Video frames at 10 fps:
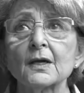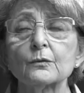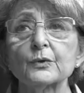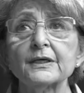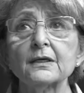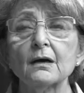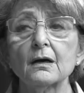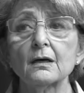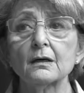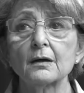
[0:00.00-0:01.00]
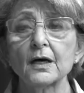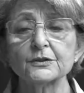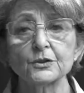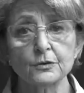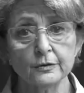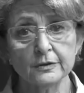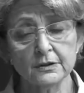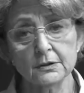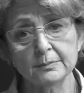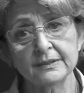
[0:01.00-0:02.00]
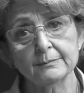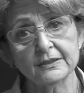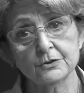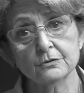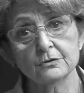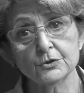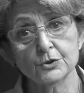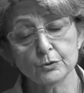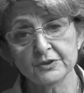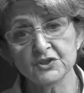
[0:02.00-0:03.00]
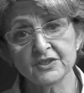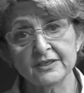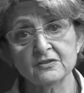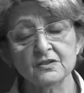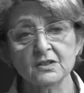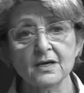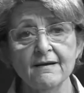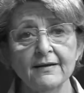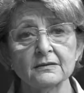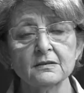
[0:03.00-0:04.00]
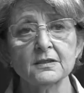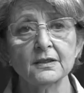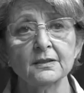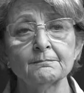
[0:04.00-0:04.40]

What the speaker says: we ought to learn a little bit about Jewishness, and